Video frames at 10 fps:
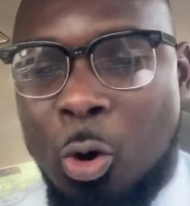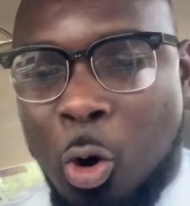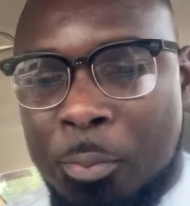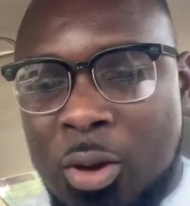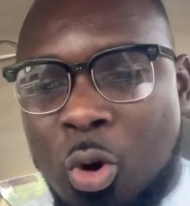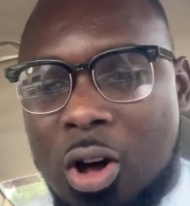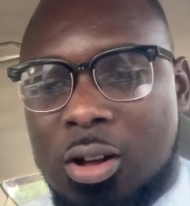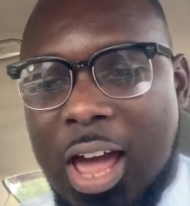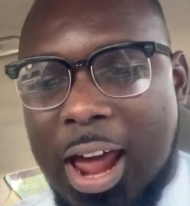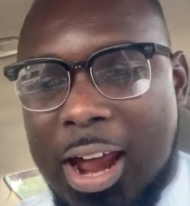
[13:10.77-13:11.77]
Obi
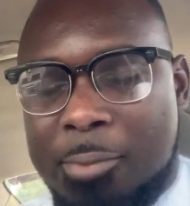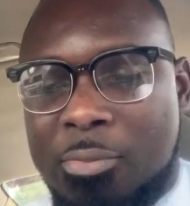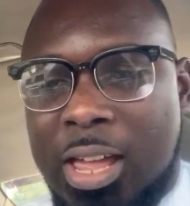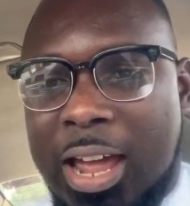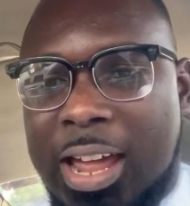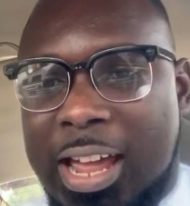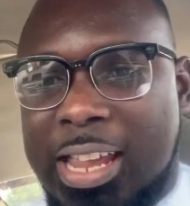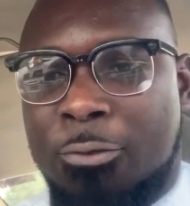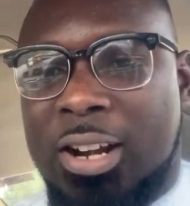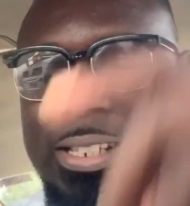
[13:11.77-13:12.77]
was
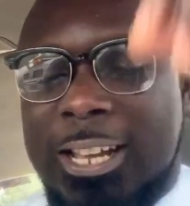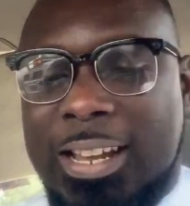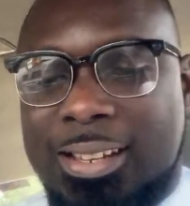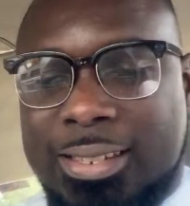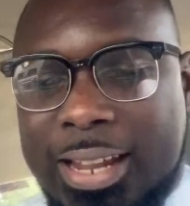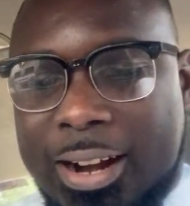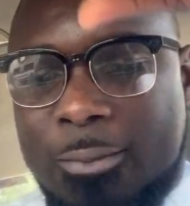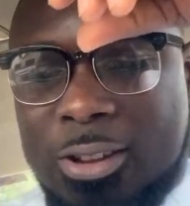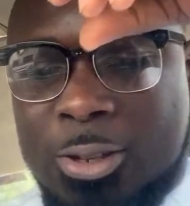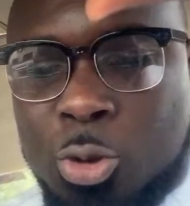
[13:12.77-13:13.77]
your friend say
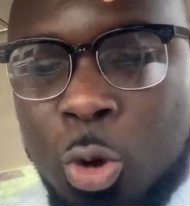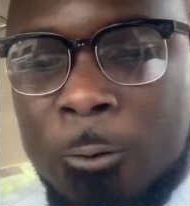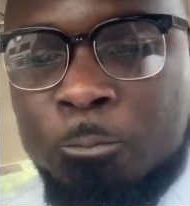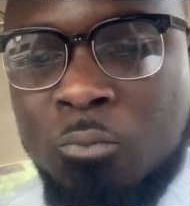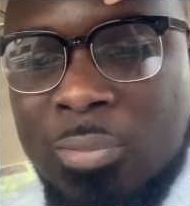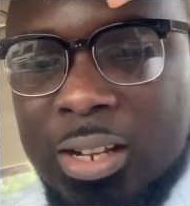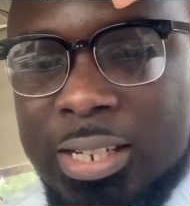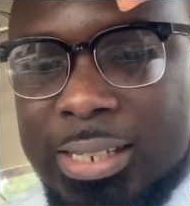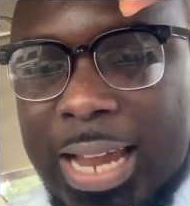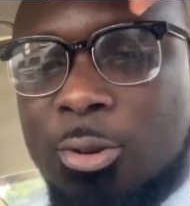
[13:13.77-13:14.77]
Instagram. Also, so
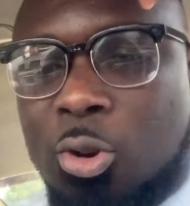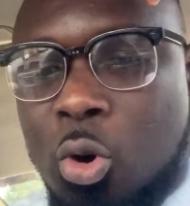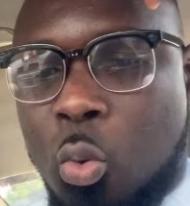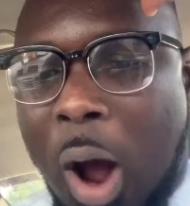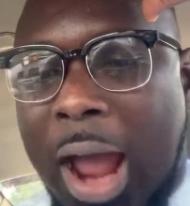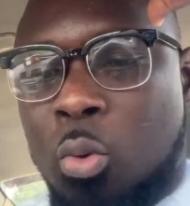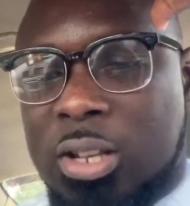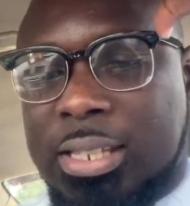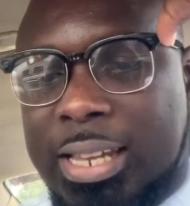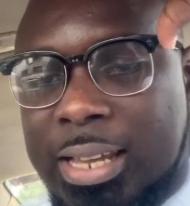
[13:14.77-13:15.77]
she said no. Why
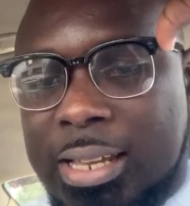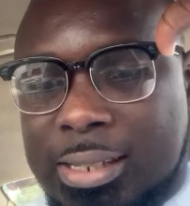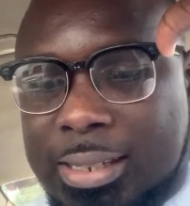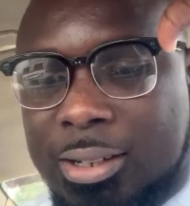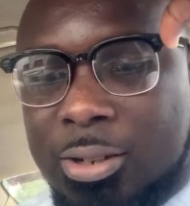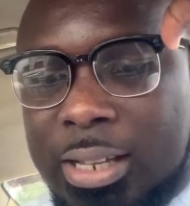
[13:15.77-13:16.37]
was he still